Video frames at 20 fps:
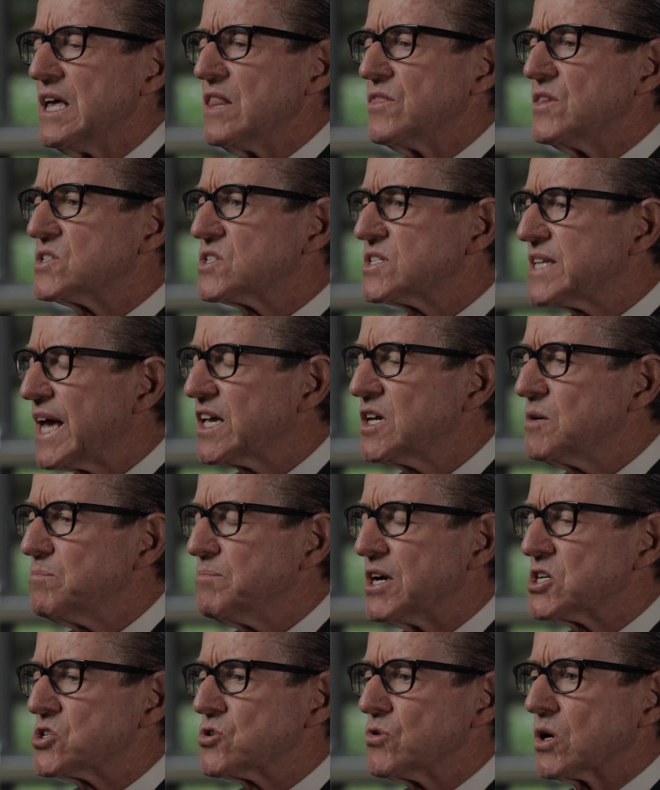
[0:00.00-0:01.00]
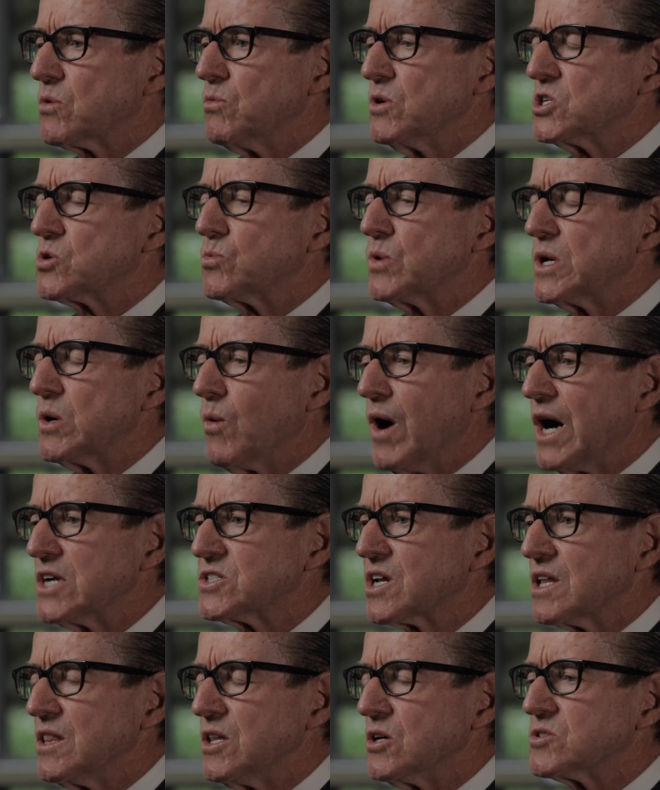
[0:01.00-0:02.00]
The second metric, which we
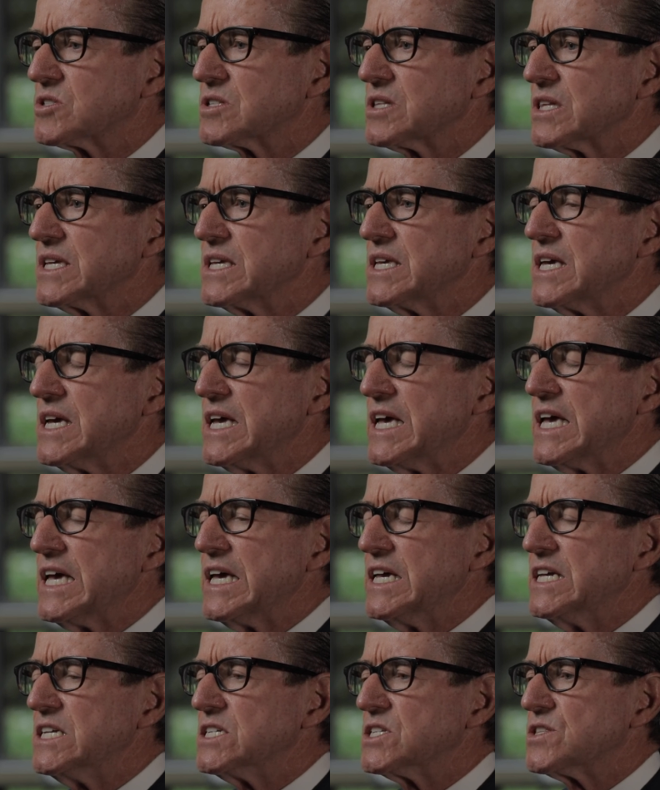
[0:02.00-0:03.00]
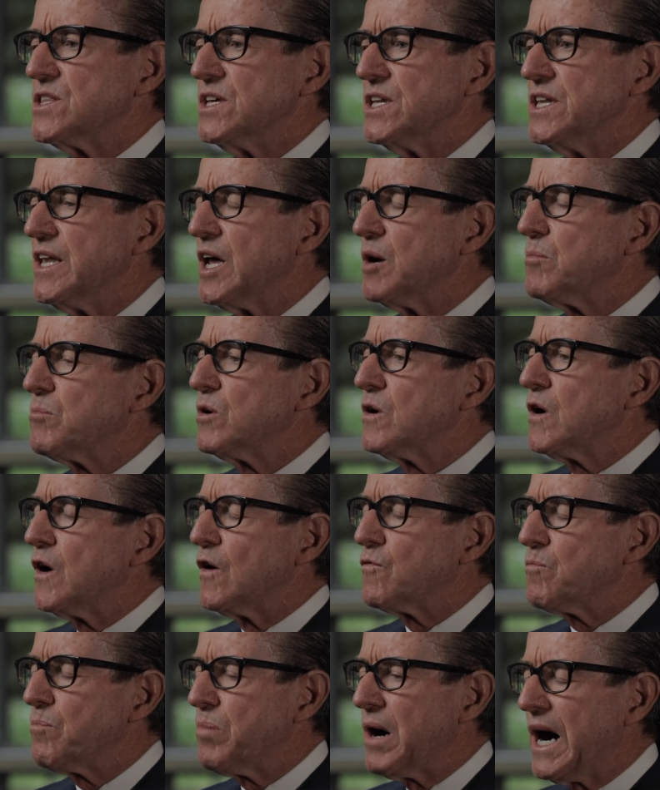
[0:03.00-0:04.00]
watch closely, is the number
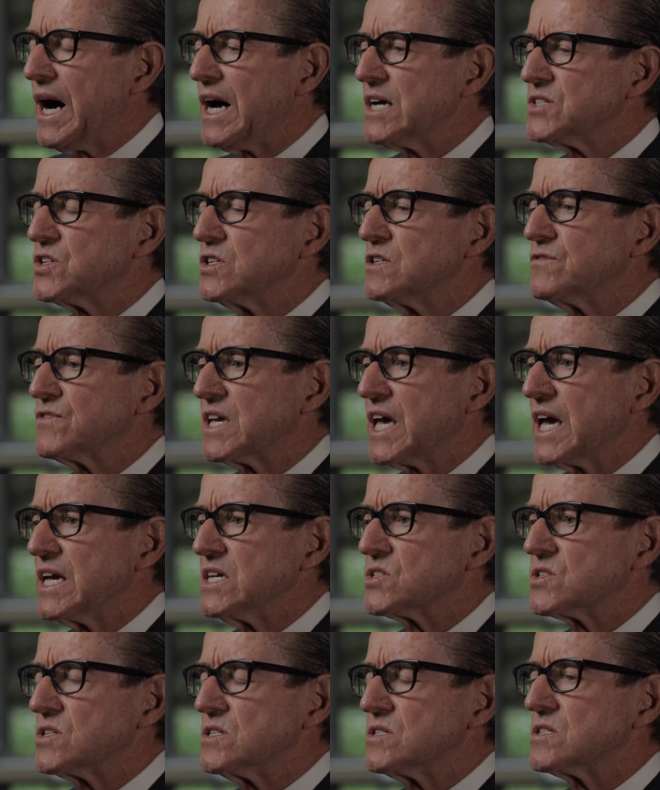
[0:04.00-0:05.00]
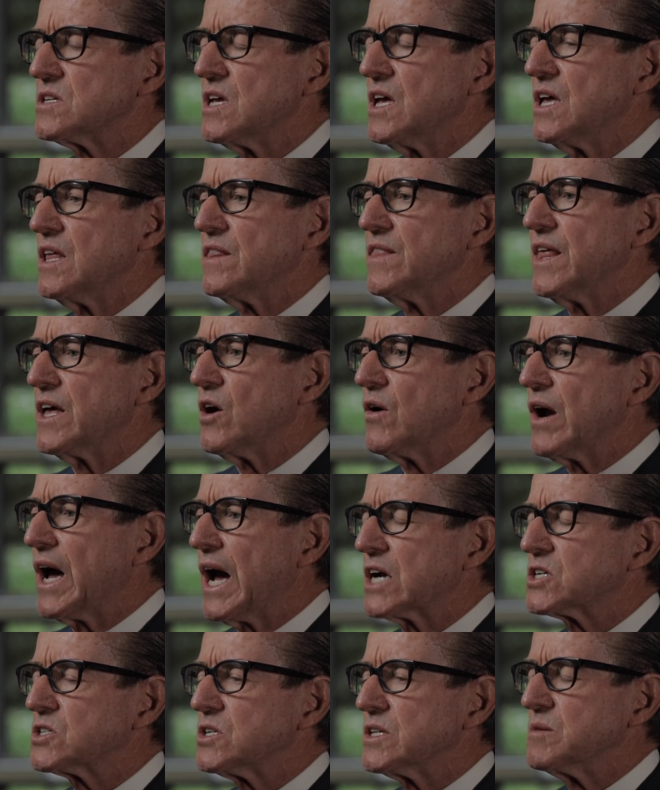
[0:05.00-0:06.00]
of positive cases that are
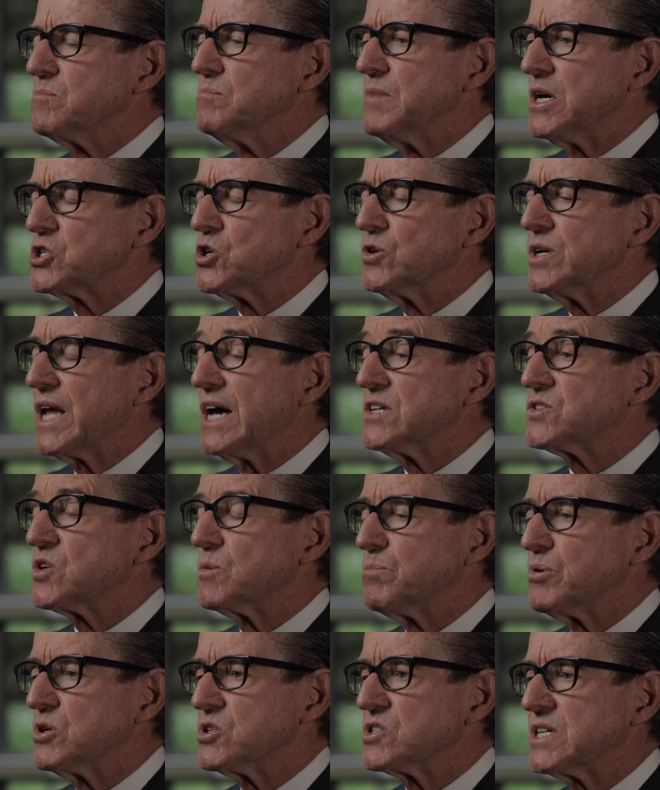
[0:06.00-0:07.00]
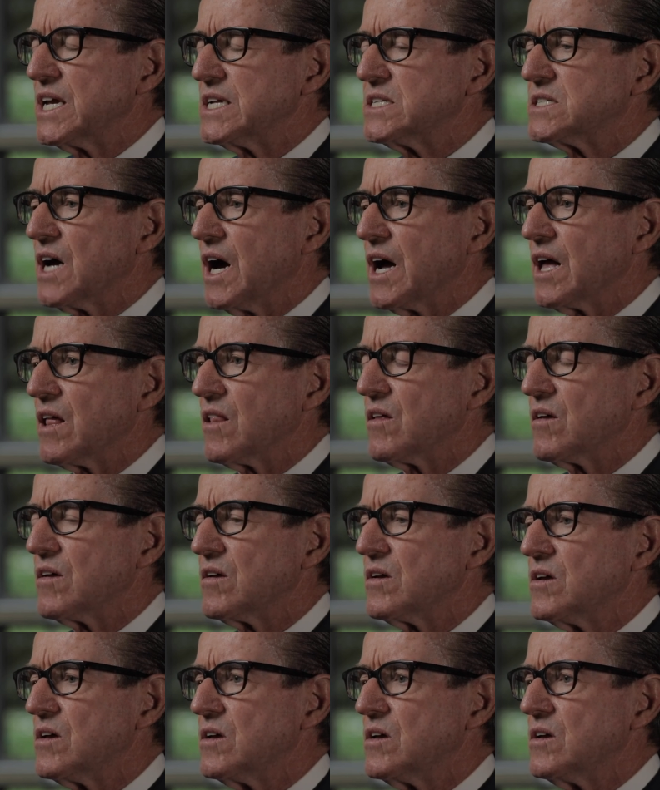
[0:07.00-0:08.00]
actually measured as a percentile.
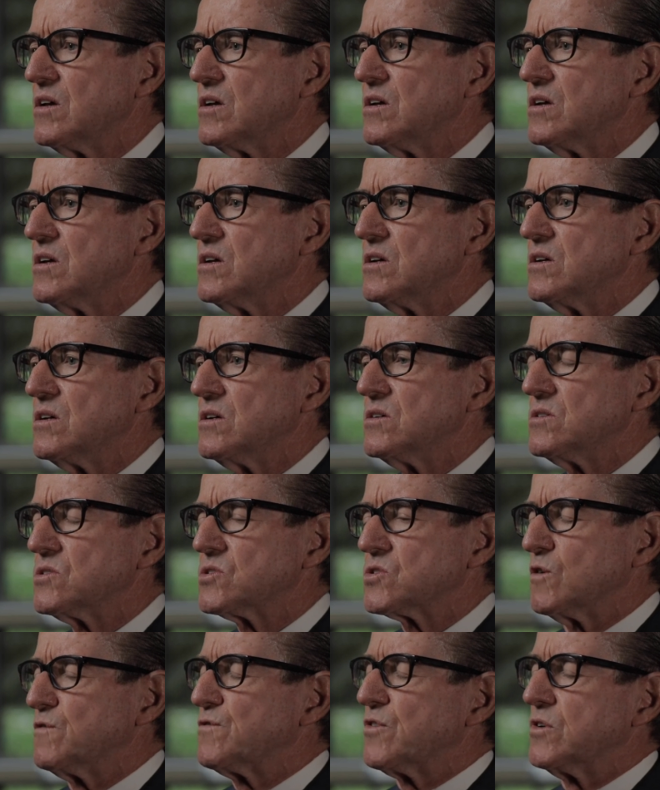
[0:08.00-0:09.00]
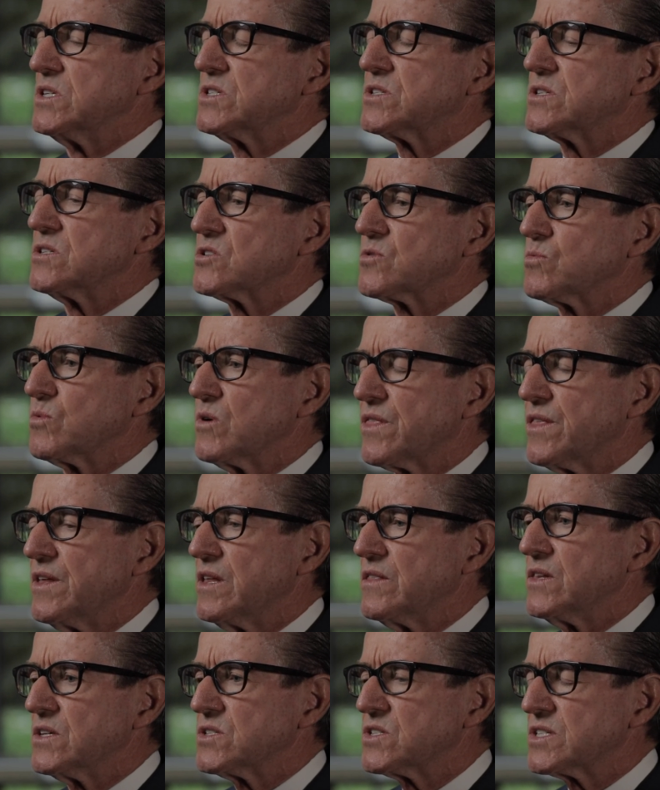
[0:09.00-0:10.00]
So for instance,
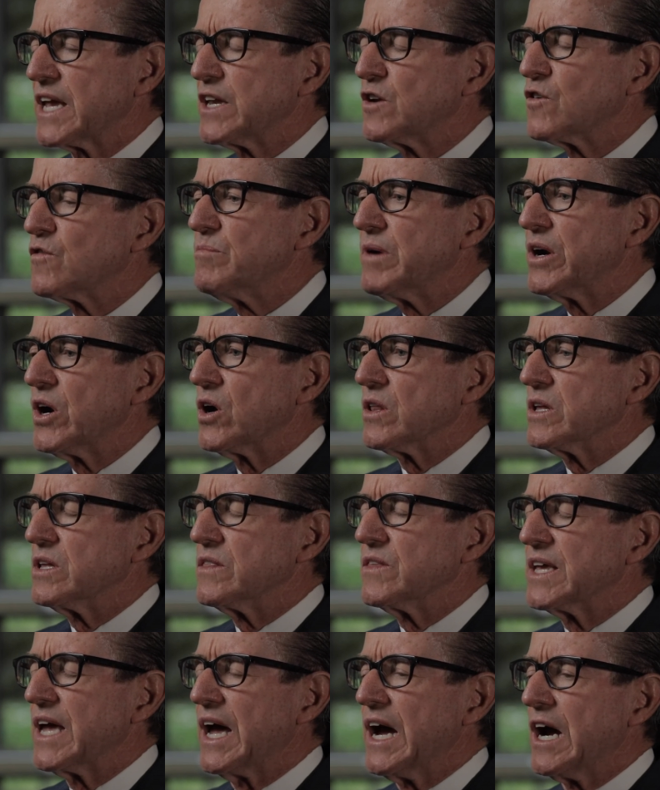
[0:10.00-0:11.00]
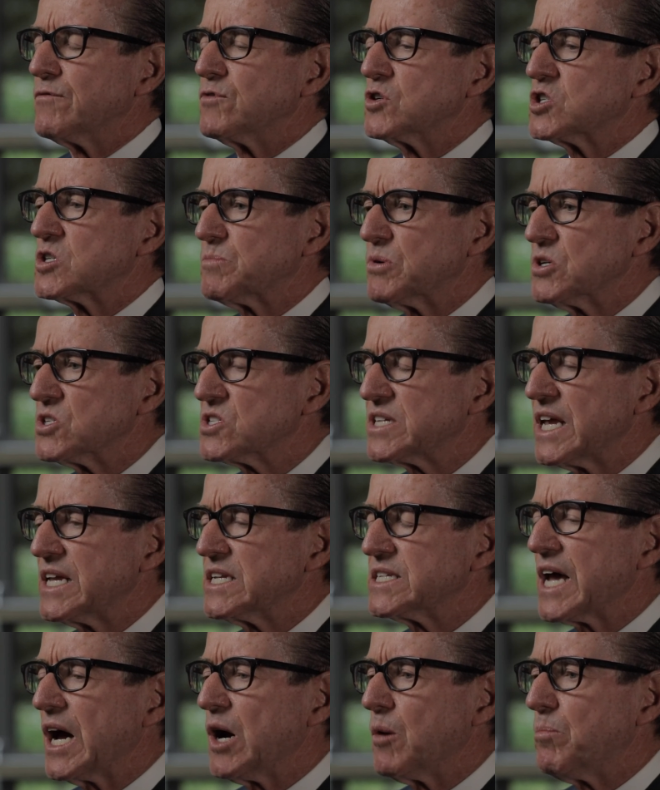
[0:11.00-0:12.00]
within the state of Maryland, the average
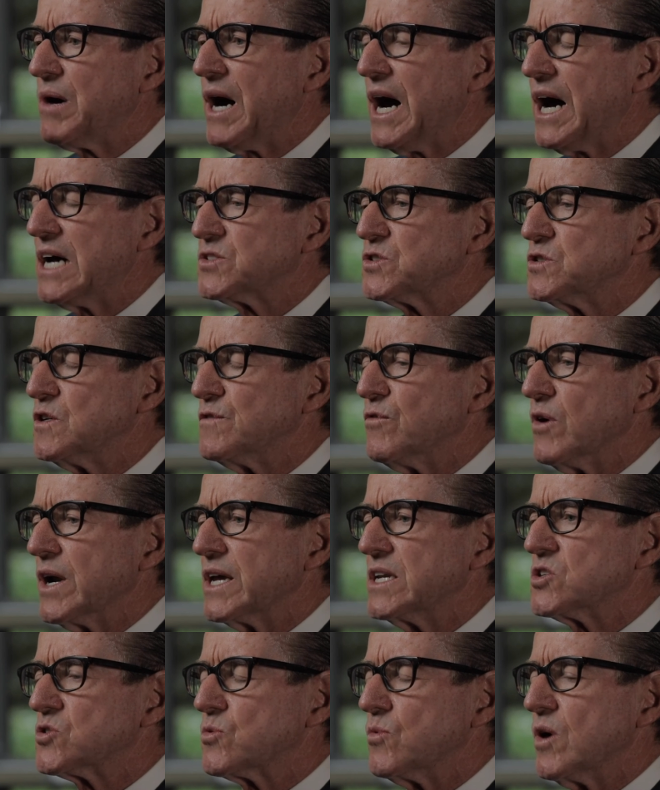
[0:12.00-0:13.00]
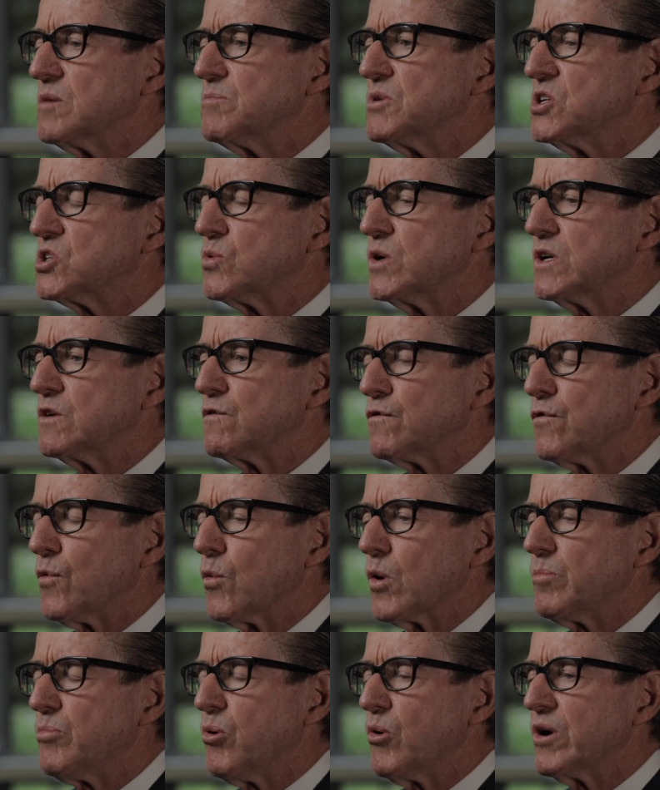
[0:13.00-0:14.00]
percentile positive rate is run between
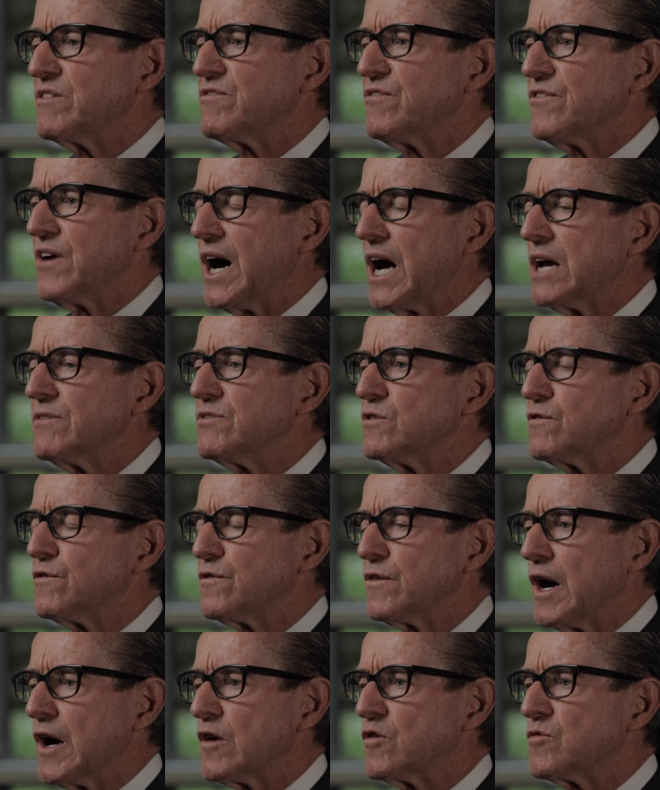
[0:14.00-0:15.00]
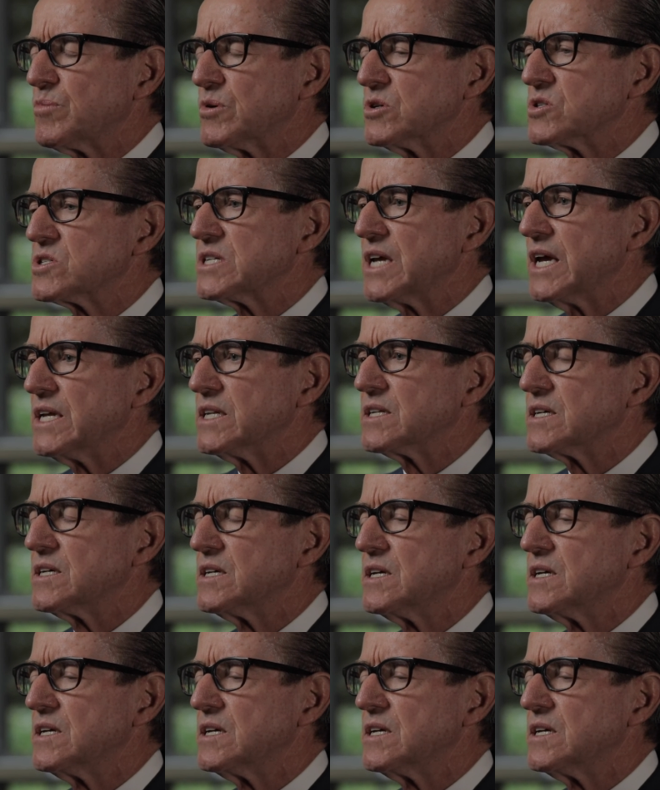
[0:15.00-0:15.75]
4.5 and 5%.